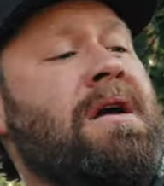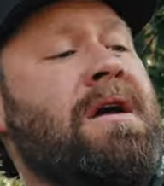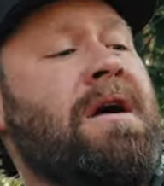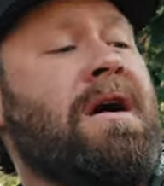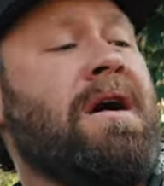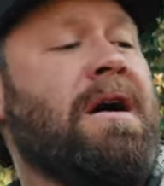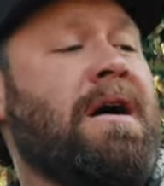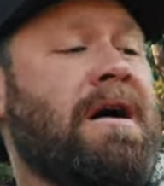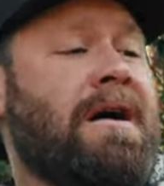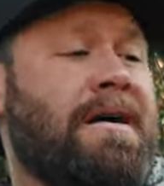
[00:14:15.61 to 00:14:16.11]

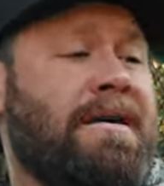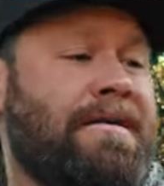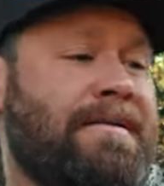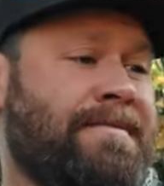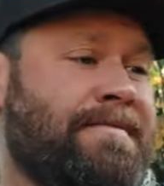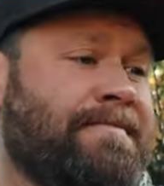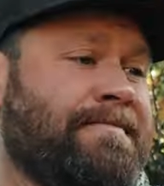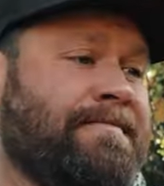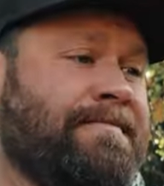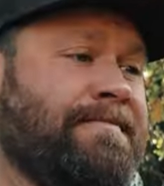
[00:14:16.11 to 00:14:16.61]
uh,
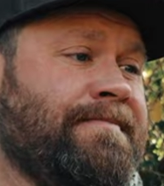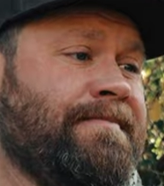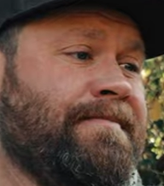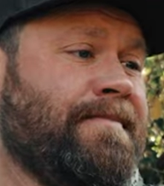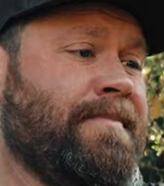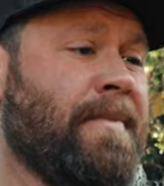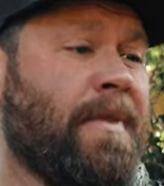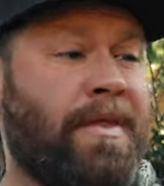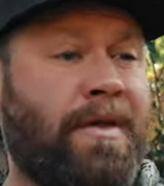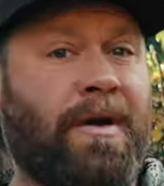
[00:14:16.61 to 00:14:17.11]

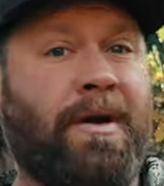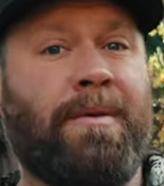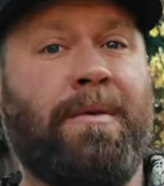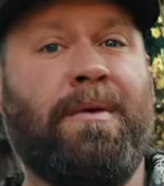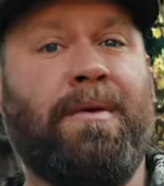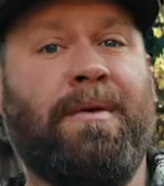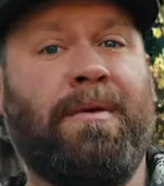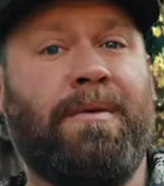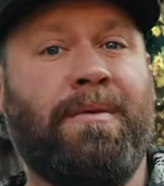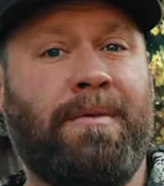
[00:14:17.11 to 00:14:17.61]

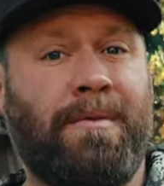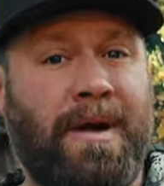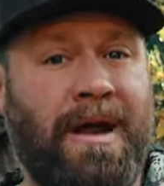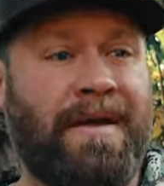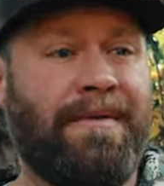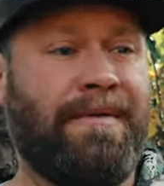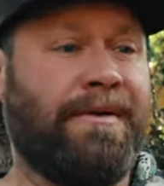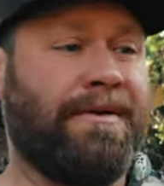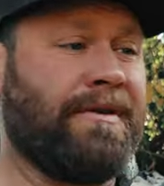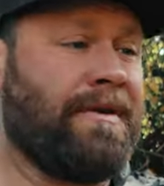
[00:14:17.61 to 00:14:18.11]
thermal
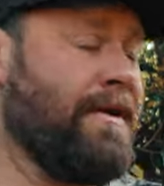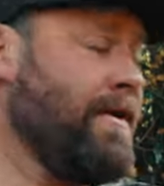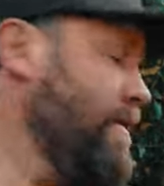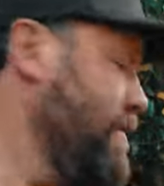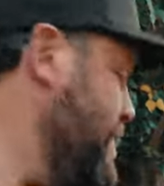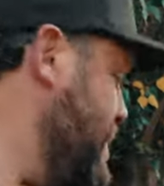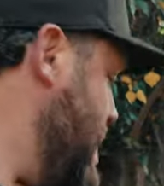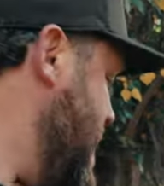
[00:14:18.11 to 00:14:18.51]
rifle scope.